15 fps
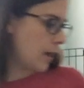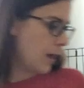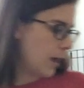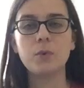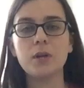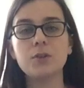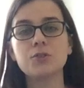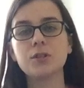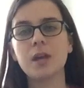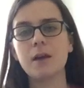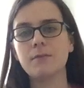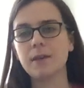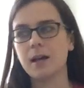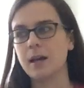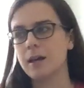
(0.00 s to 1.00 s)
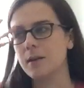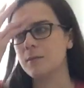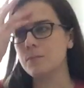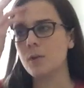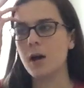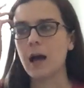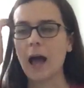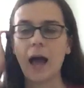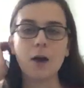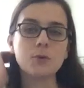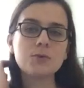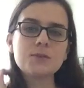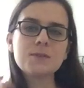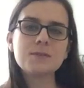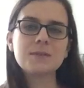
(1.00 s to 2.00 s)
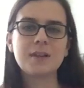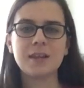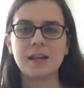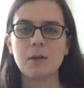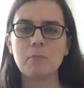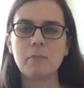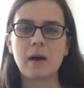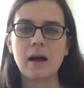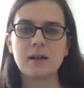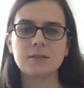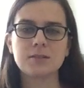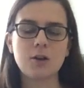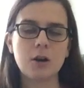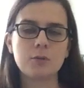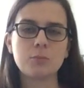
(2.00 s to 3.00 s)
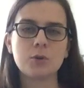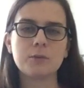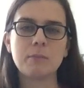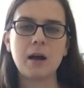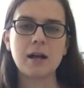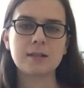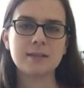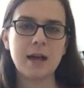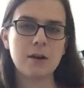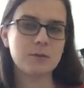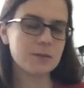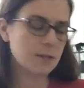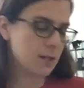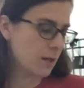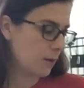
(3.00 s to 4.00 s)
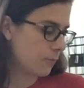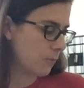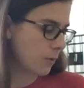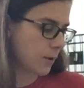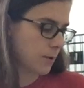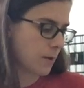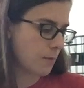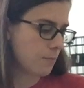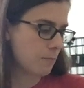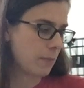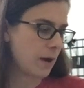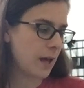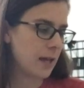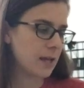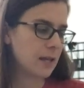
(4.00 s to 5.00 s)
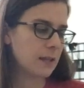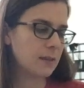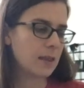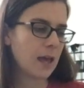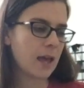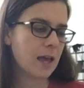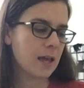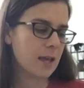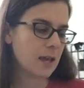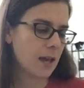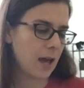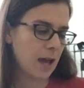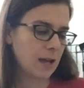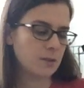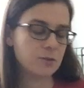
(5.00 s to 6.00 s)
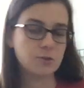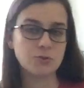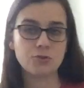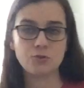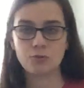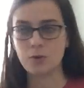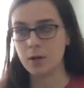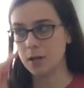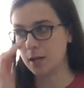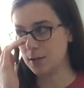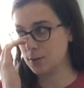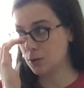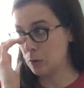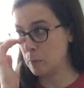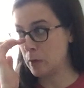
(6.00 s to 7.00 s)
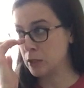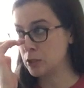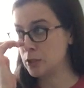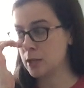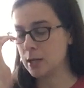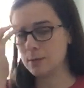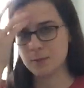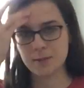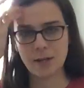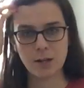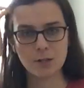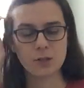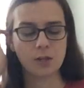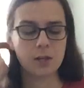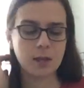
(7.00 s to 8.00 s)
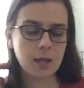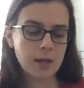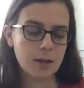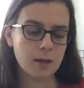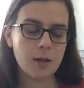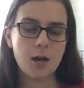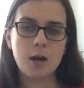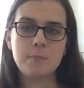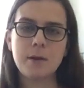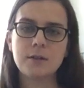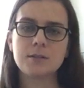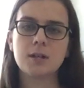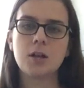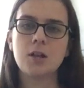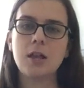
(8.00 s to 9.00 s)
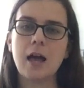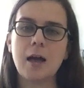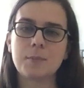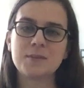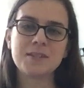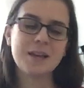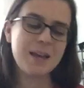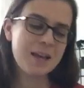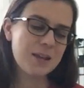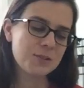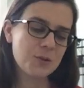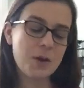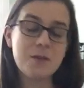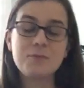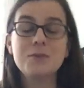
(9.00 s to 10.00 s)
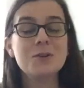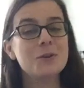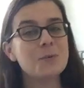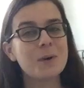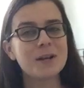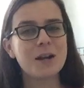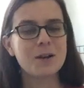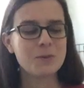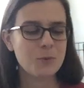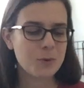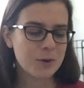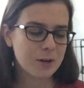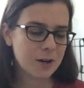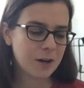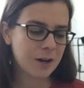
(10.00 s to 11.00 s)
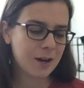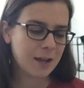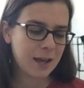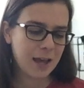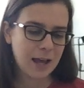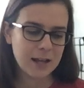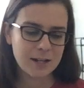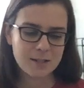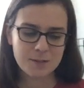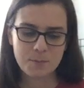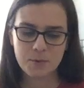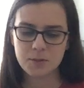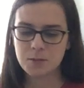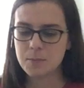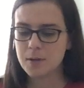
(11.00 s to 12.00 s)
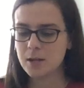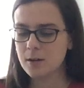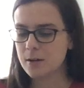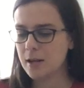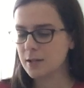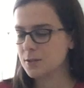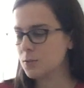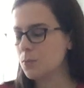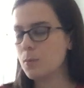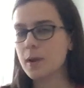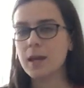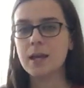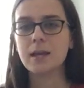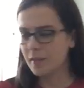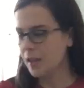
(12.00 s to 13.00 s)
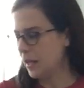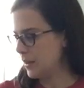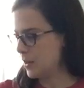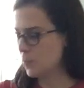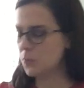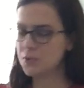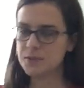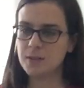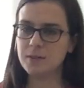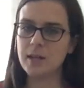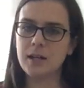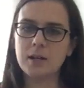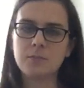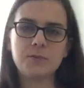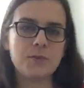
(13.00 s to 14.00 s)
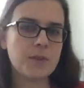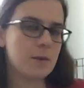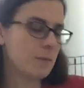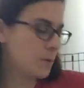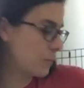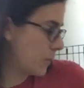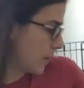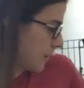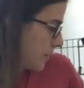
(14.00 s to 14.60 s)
We usually have like a house, like a box, cardboard box house in here for them, but they had destroyed it so much that it was actually like about to collapse. So I have a new one on order and it's supposed to be here next week, and then we'll set that up for them, and